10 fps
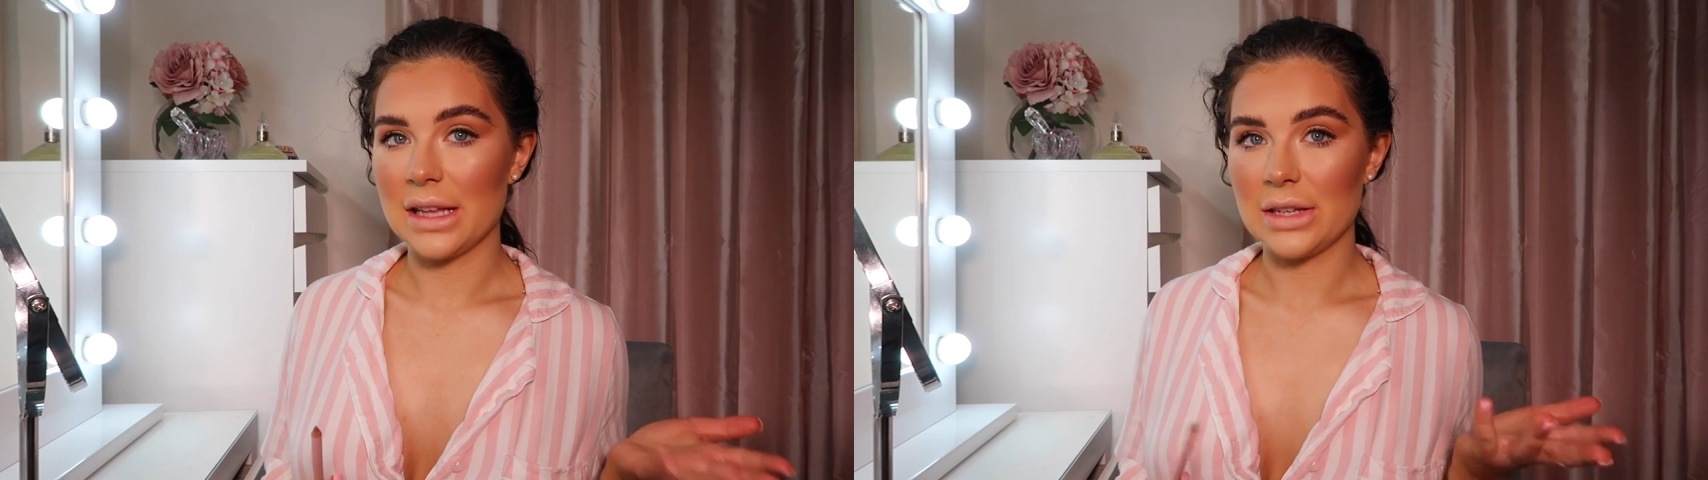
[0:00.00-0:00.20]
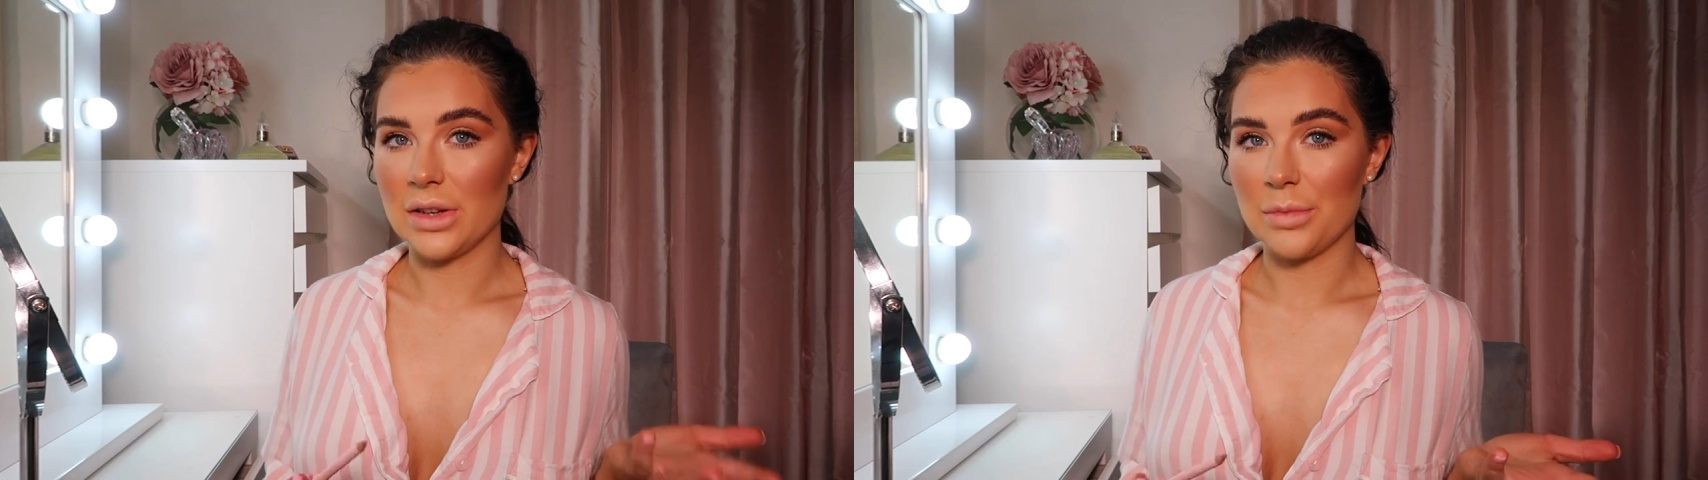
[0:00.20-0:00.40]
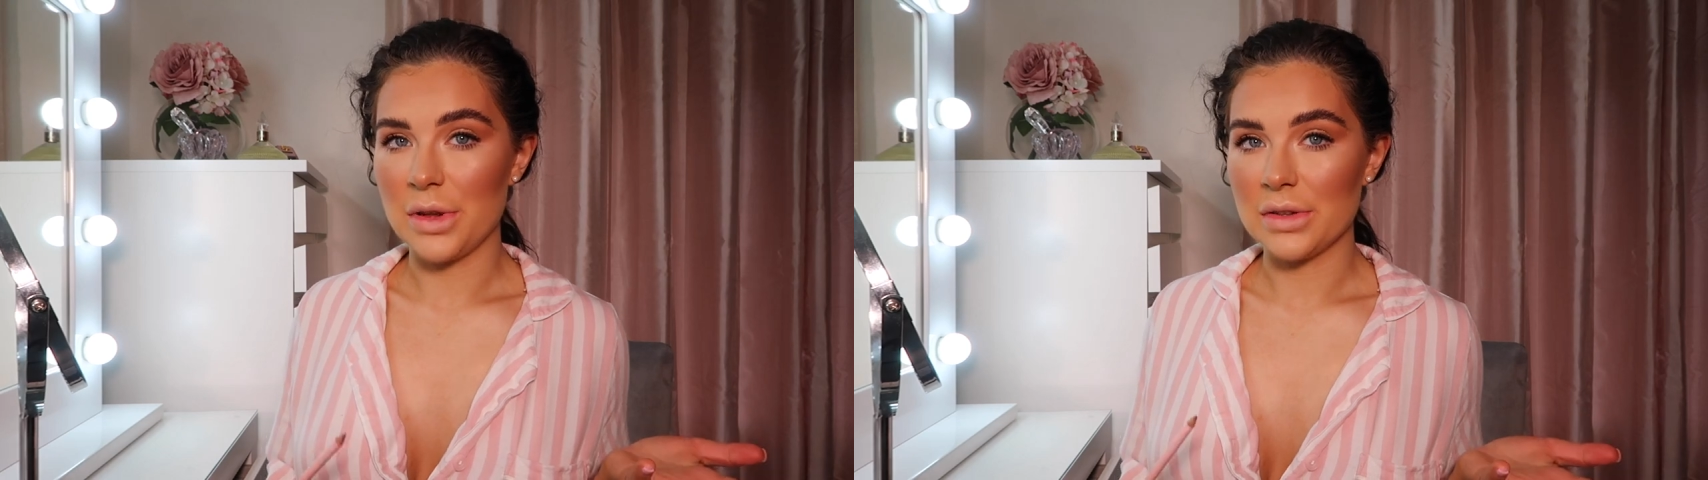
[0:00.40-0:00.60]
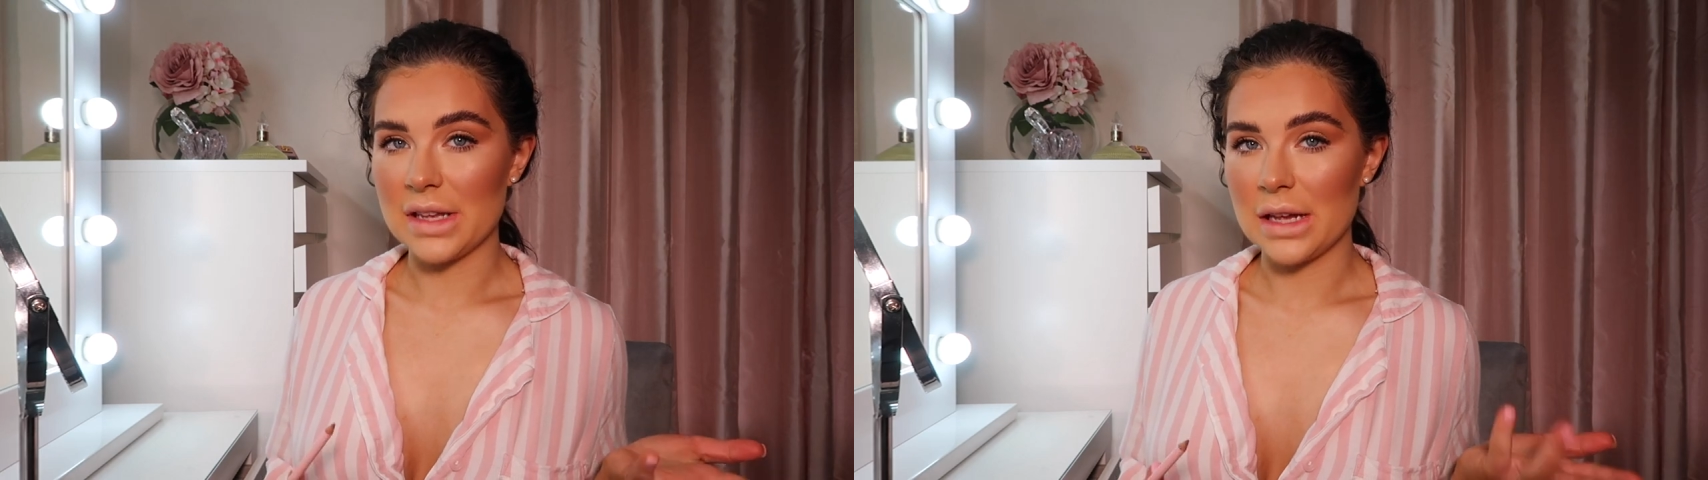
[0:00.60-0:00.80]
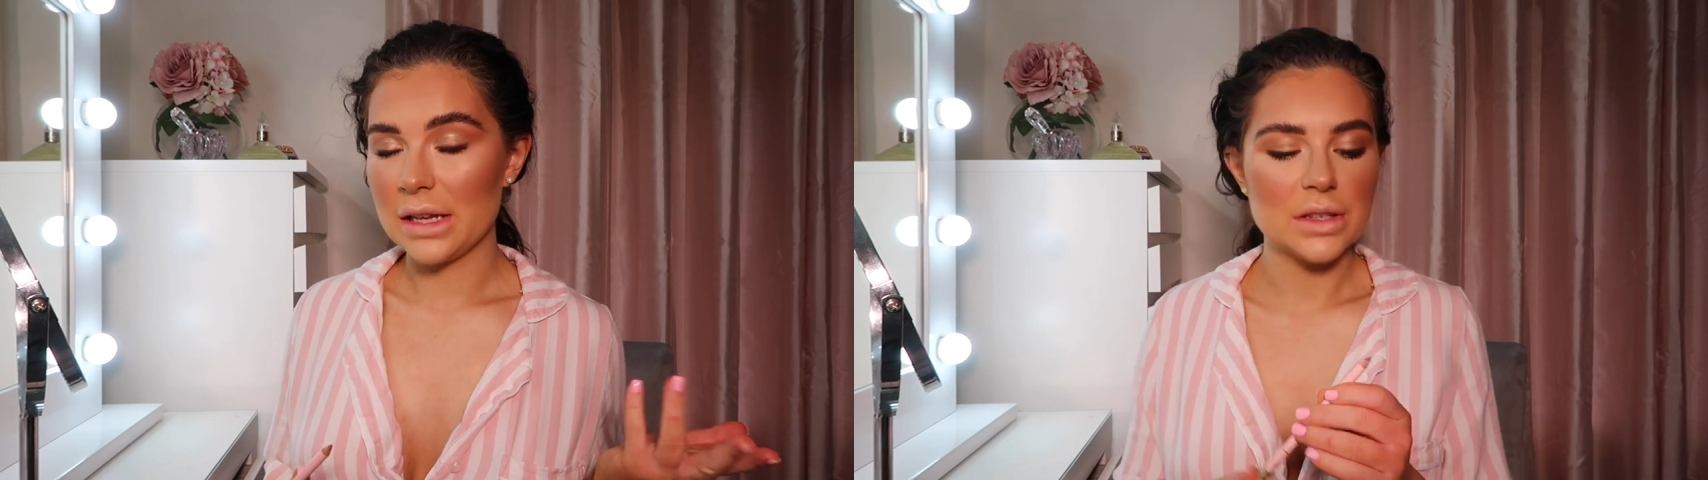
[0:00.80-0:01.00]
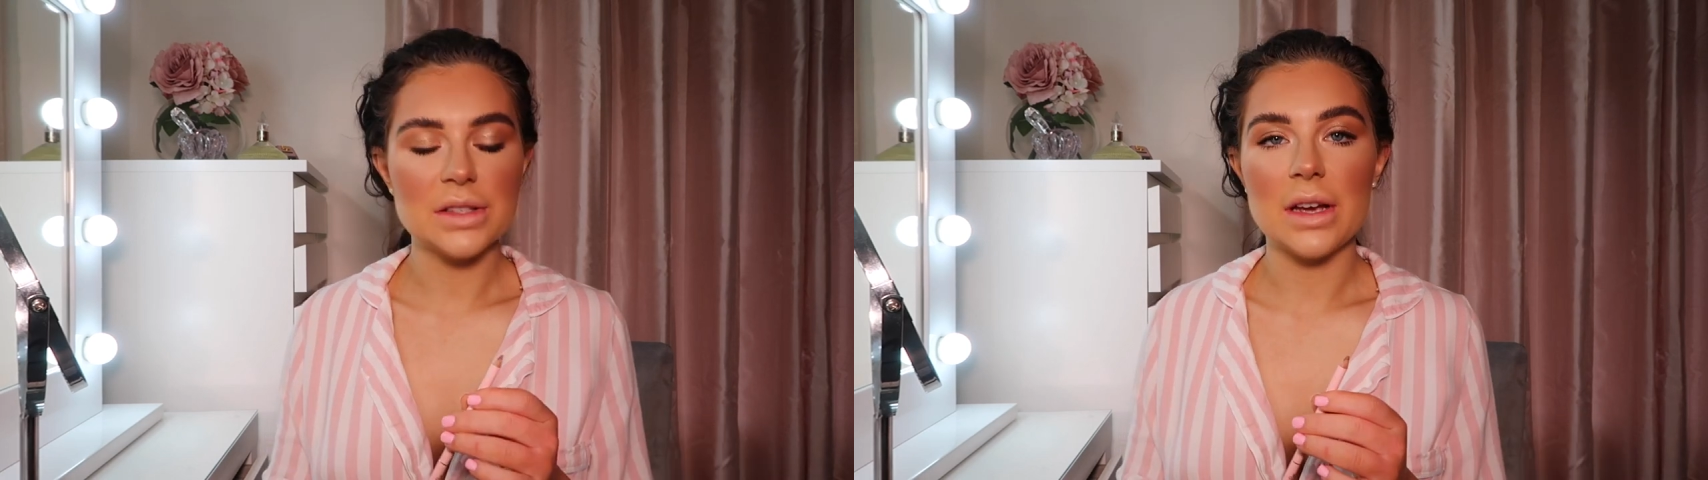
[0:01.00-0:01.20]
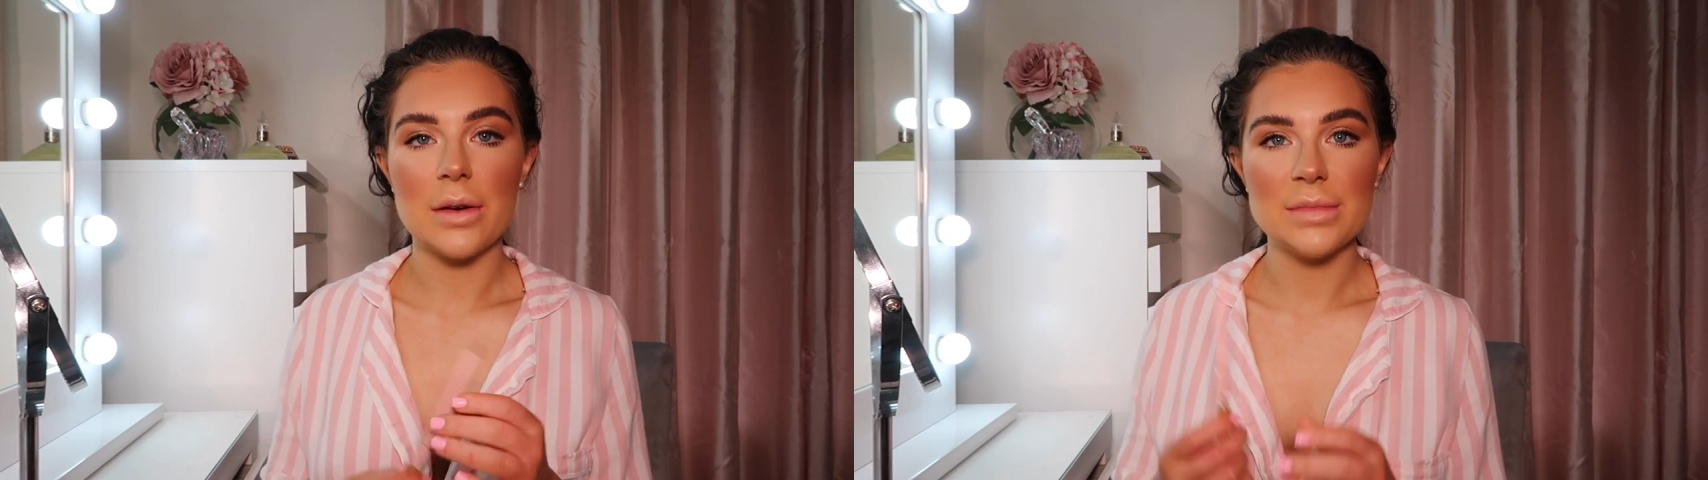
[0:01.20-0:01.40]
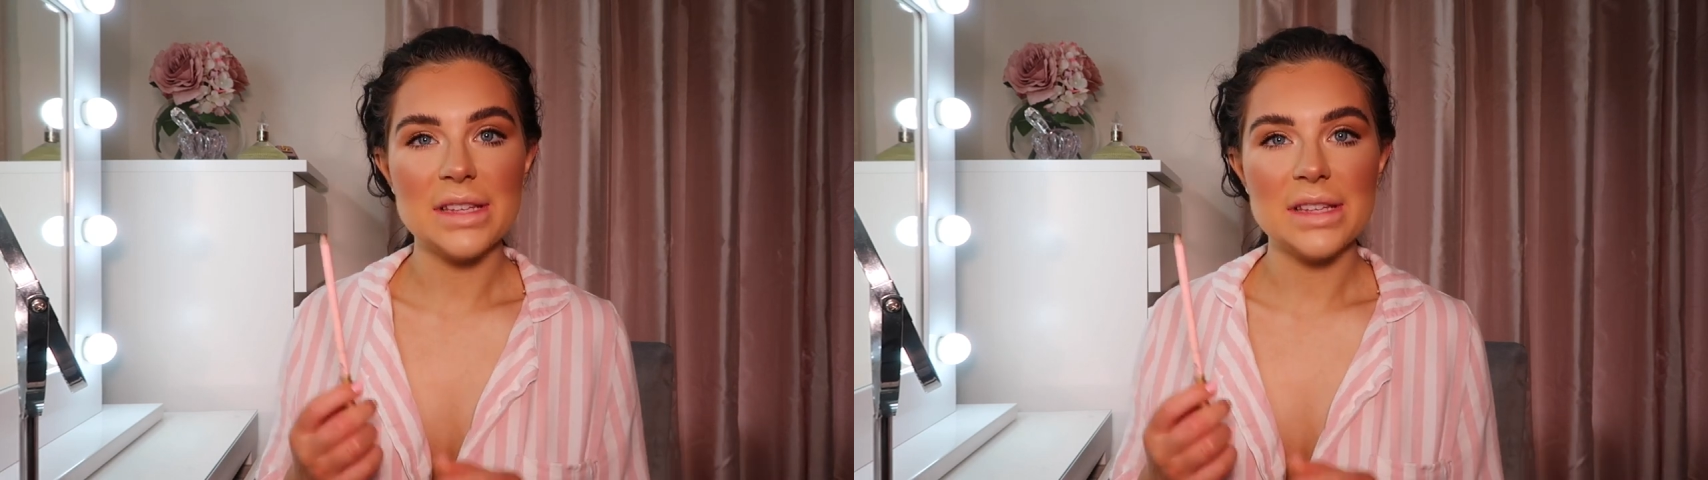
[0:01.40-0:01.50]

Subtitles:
like Doll Beauty. So I'm